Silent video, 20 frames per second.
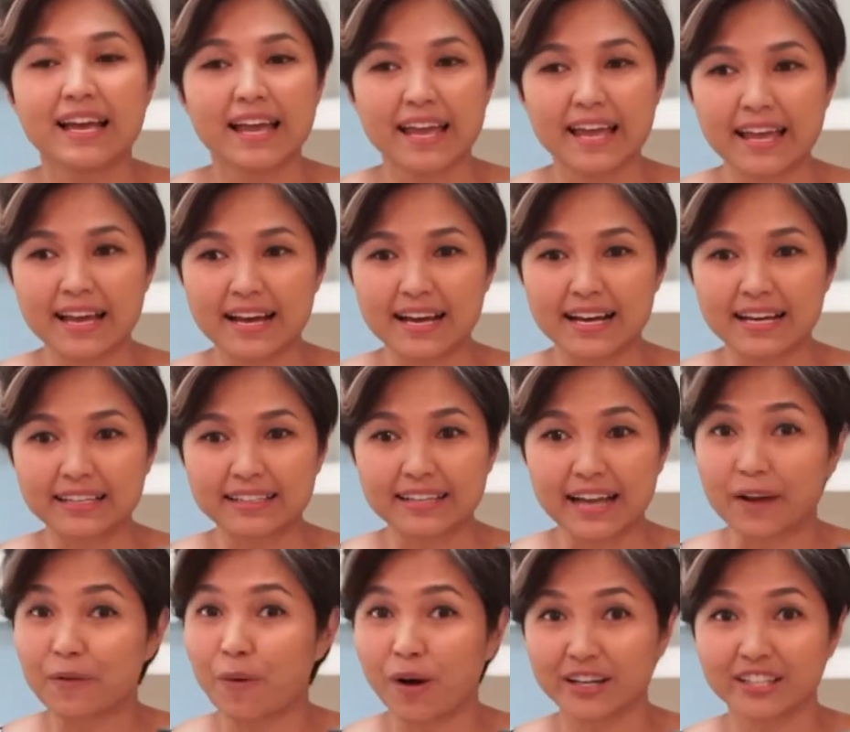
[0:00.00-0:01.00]
and
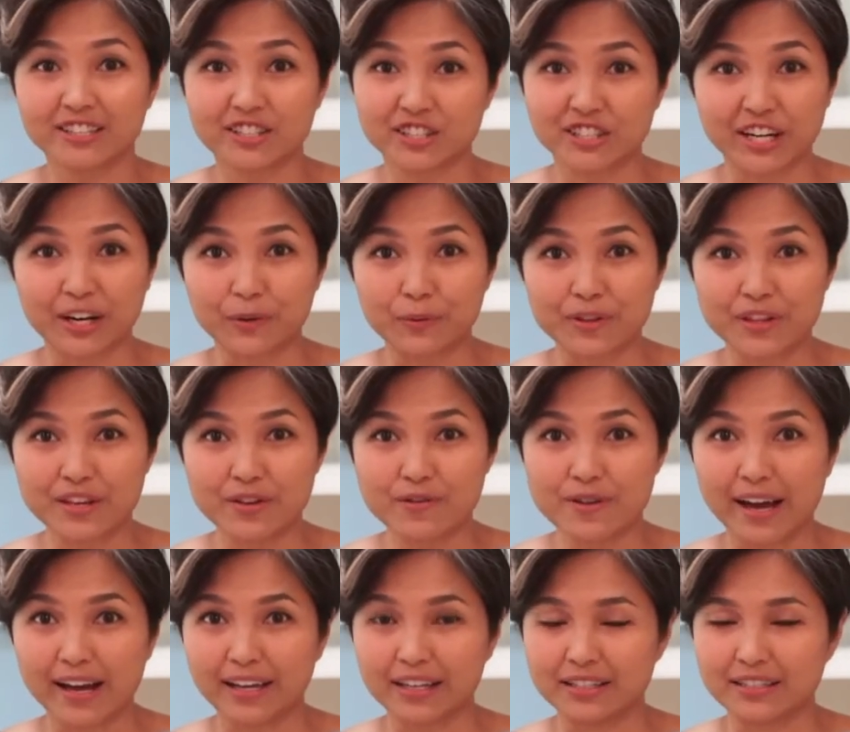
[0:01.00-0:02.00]
I wanted to share it with you
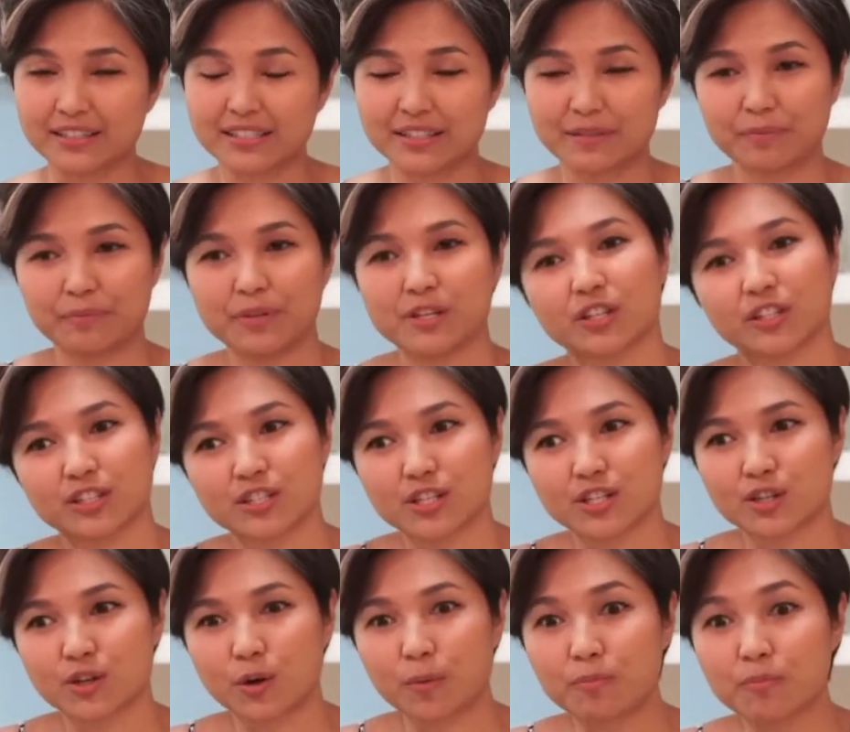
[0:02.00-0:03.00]
guys
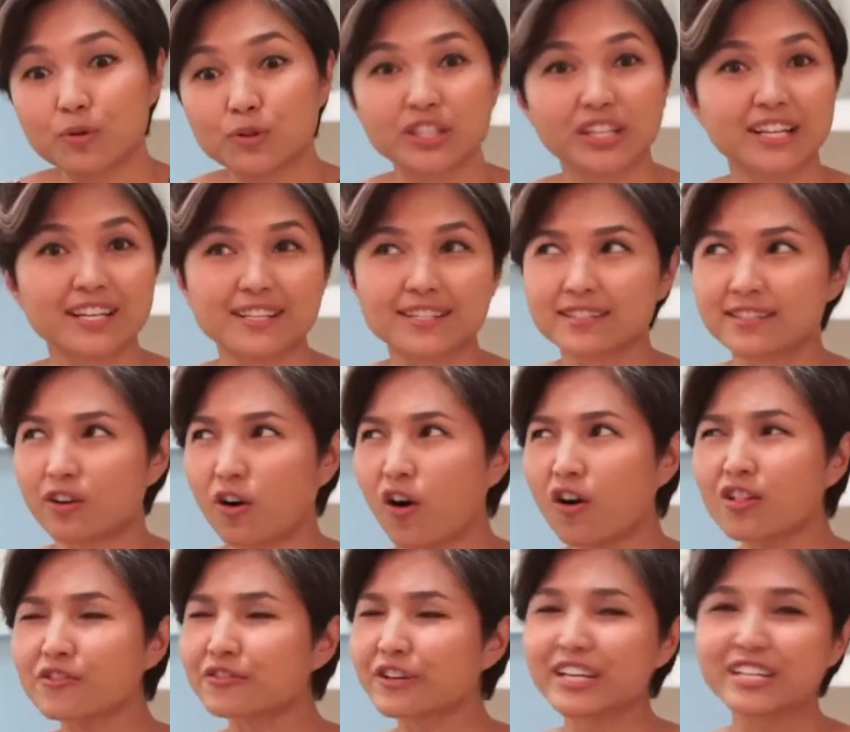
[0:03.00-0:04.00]
because kombucha is
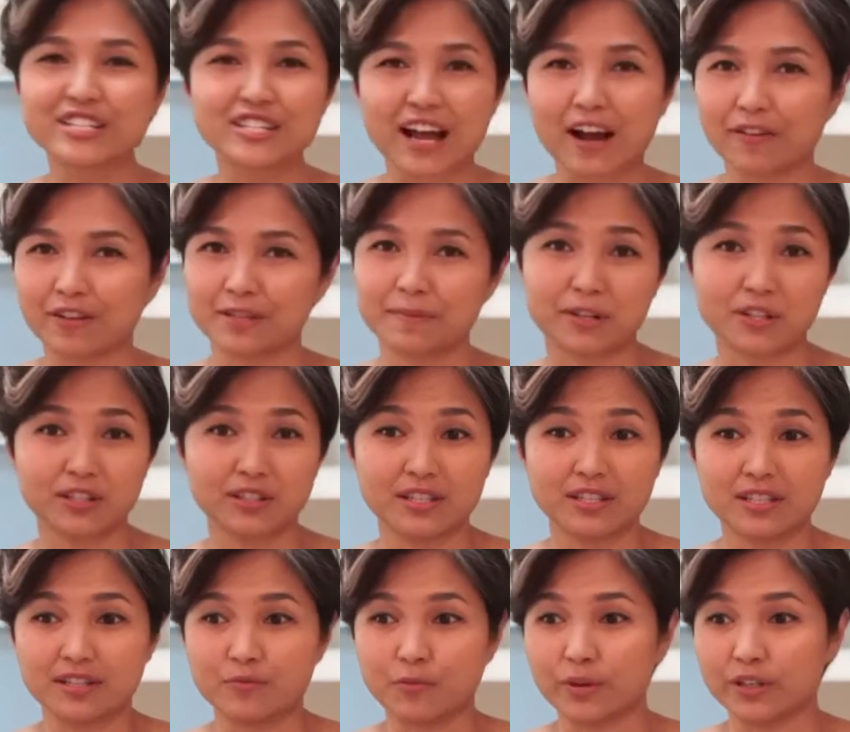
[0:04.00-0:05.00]
all the rage now,
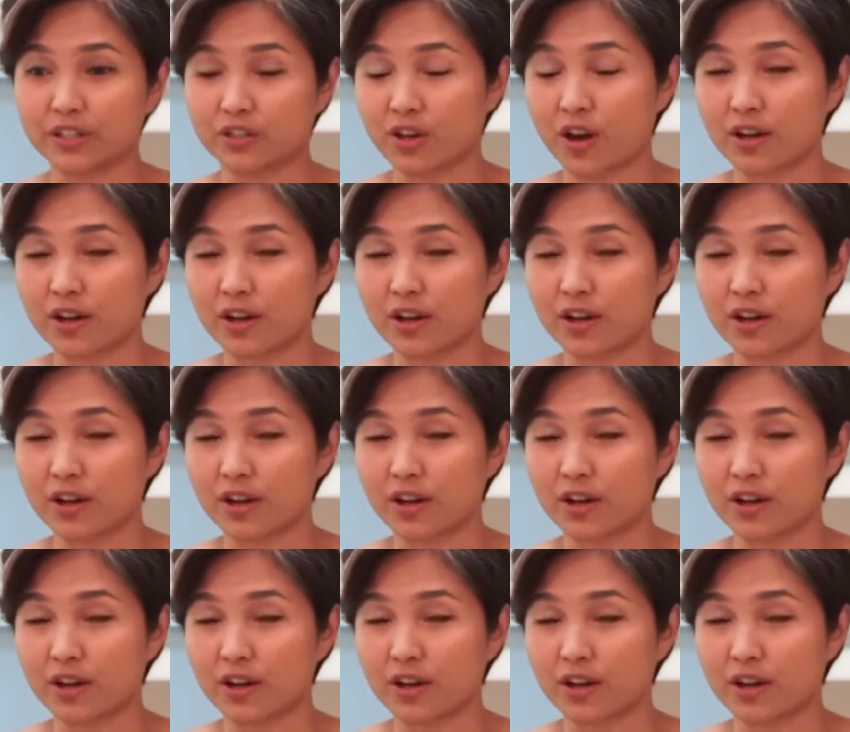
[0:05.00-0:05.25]
especially when